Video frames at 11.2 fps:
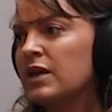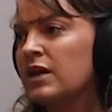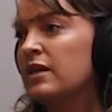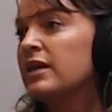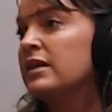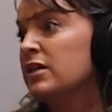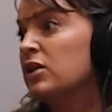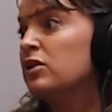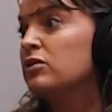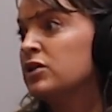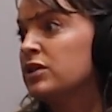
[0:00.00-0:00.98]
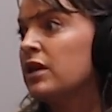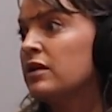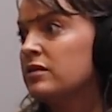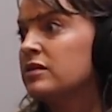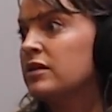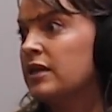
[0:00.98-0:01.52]
And that's a huge thing,
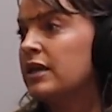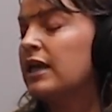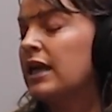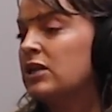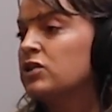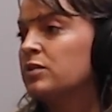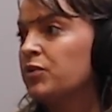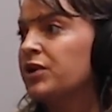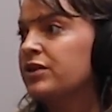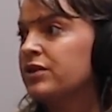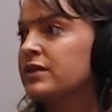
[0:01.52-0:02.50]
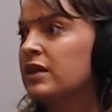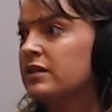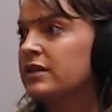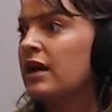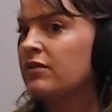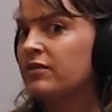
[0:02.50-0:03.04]
to engage the breeders and to
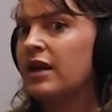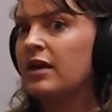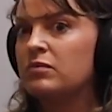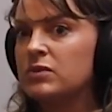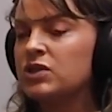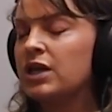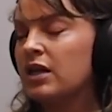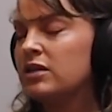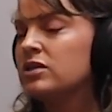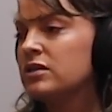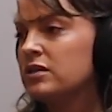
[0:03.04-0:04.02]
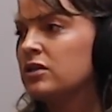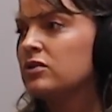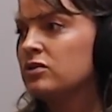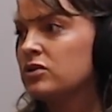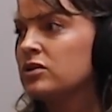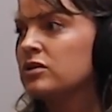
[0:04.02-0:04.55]
have them change is
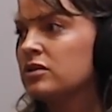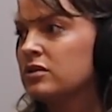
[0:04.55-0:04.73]
huge.